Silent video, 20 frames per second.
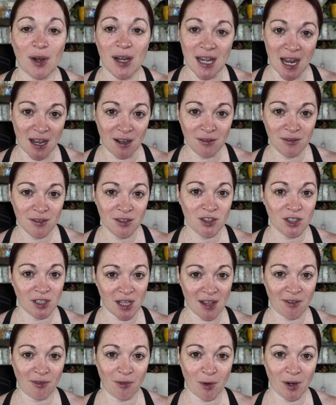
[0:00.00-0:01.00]
right now,
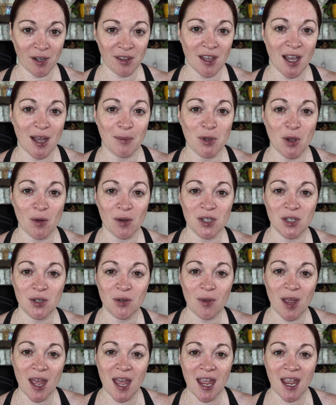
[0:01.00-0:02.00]
July 4th. I'm going
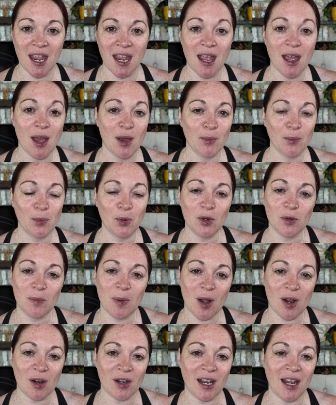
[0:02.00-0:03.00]
to a
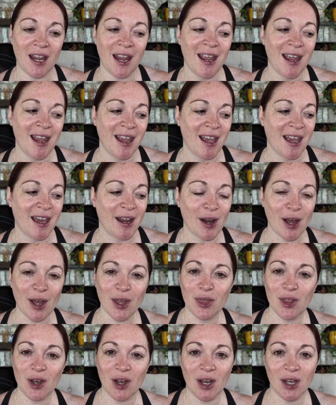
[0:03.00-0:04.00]
pool party, and
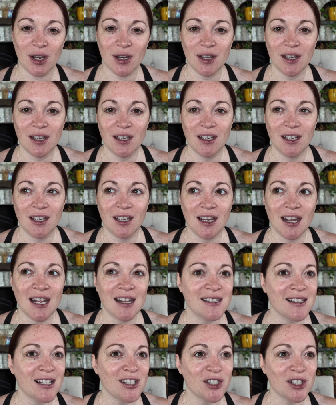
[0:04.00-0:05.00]
I thought
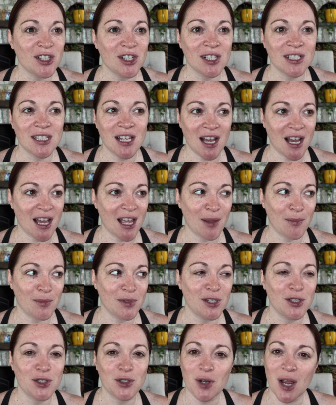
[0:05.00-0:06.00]
it's such a good
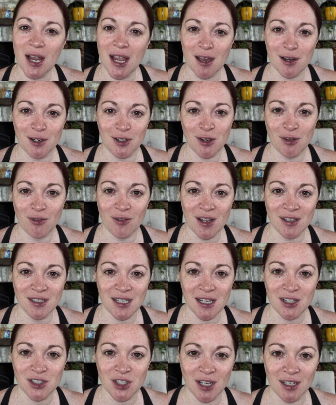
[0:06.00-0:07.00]
time to try out a new
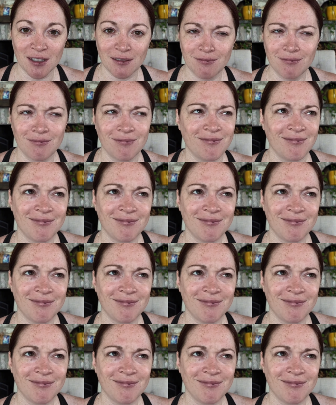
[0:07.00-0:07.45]
foundation.